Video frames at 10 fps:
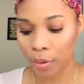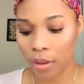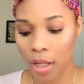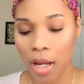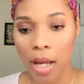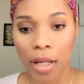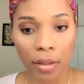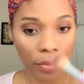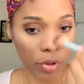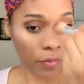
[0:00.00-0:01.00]
And
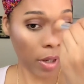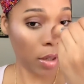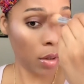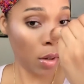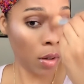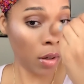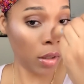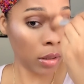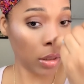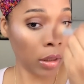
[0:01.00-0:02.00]
bridge my
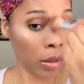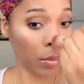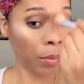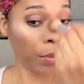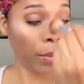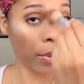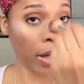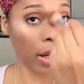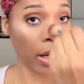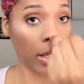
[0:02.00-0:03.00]
nose a little bit.
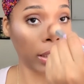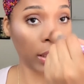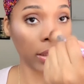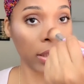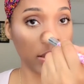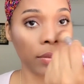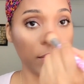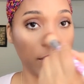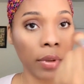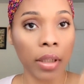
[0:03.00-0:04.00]
Bit, not too
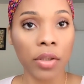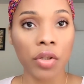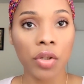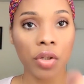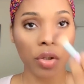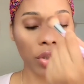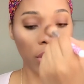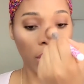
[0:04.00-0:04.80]
much.